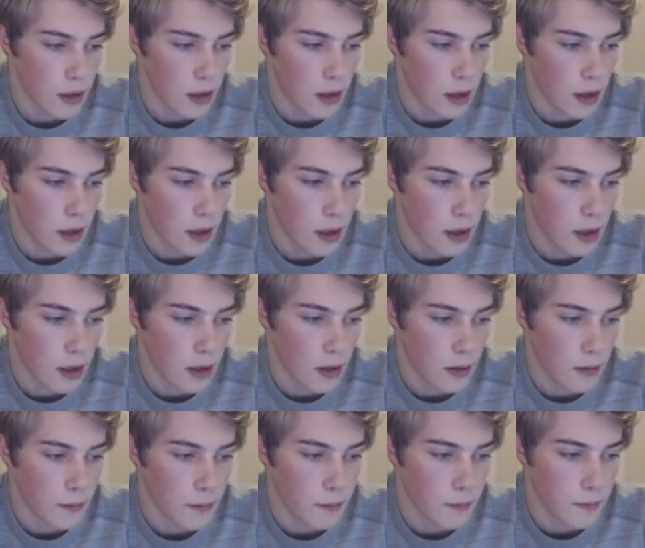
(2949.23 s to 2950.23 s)

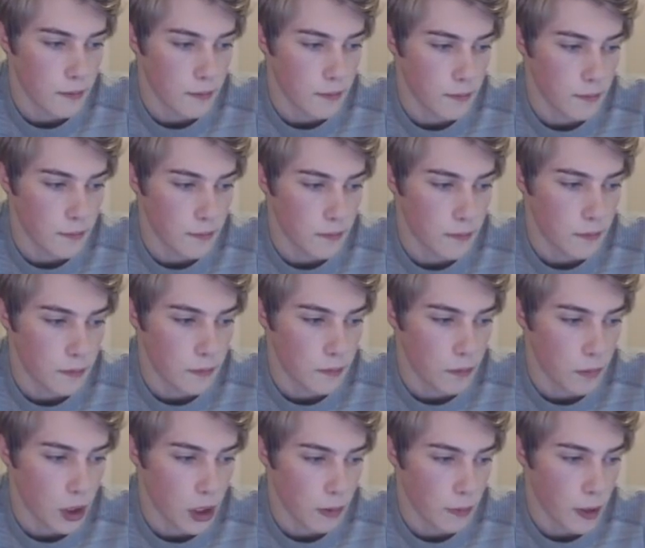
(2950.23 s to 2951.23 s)
Um,
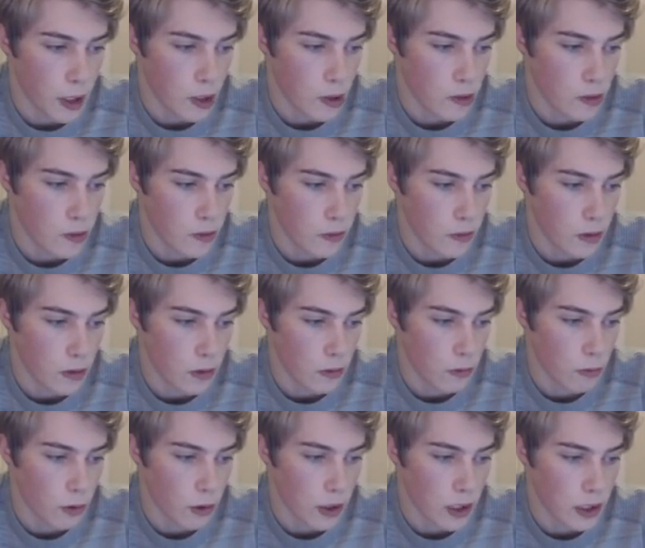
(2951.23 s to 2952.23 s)
what about
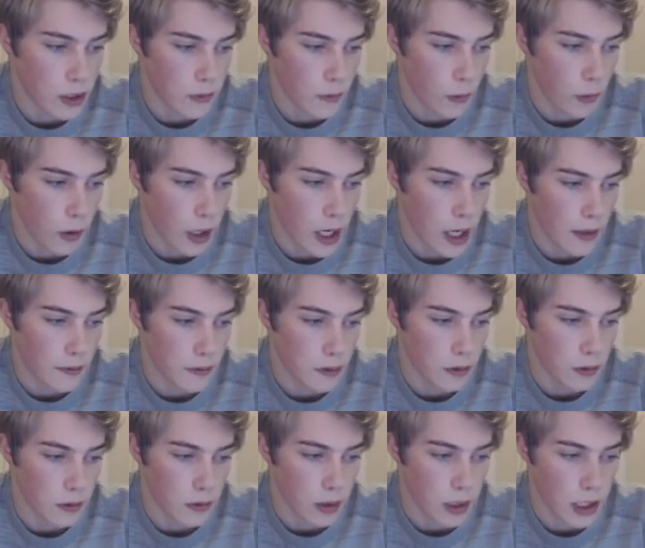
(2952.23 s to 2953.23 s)
rook h4
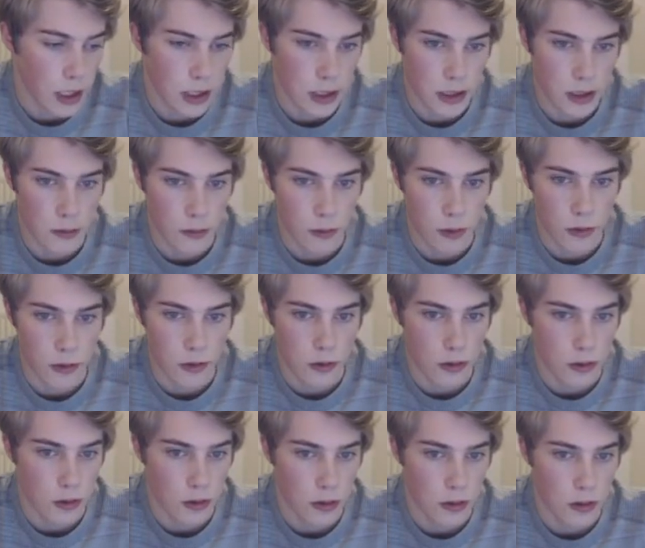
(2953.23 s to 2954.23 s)
after king g1?
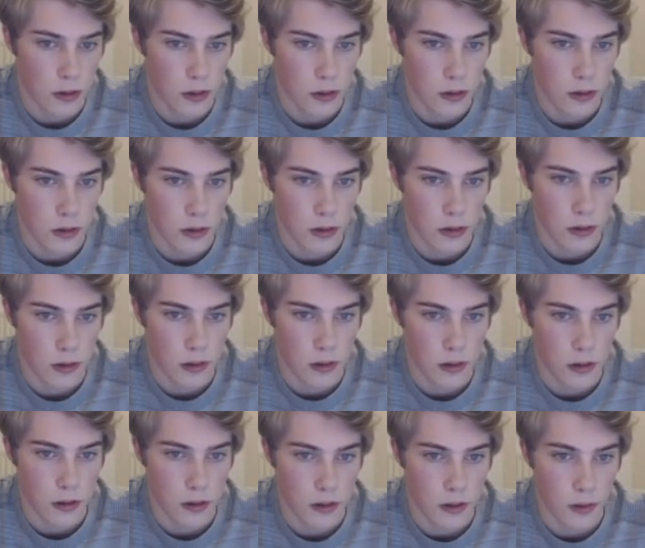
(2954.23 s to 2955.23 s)

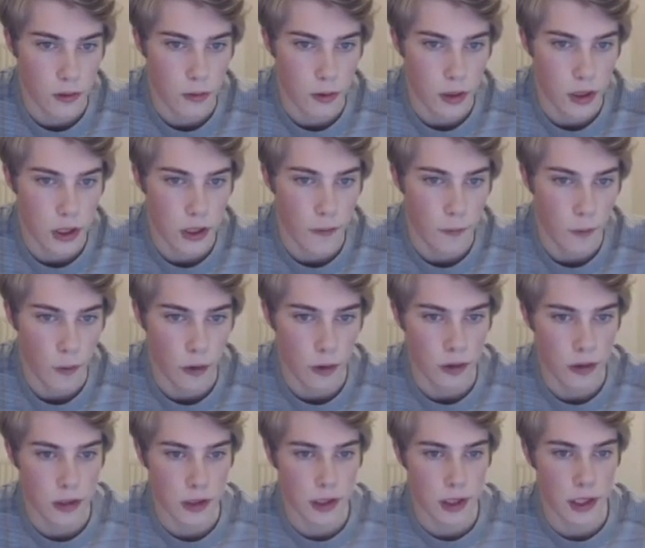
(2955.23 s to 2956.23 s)
So rook g4
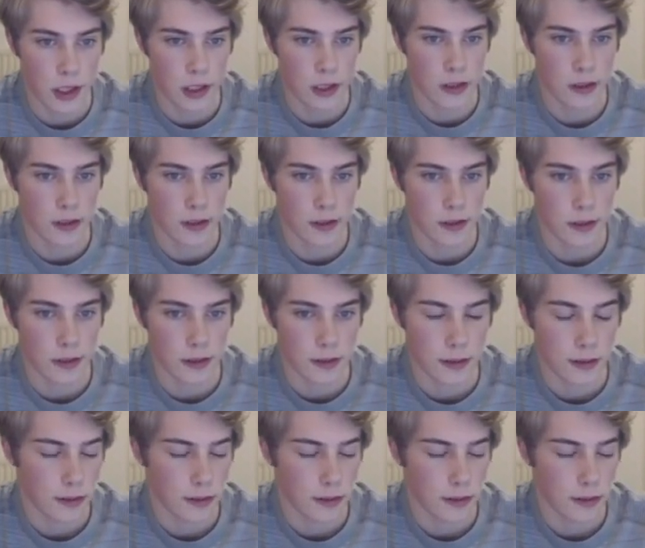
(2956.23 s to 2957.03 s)
takes...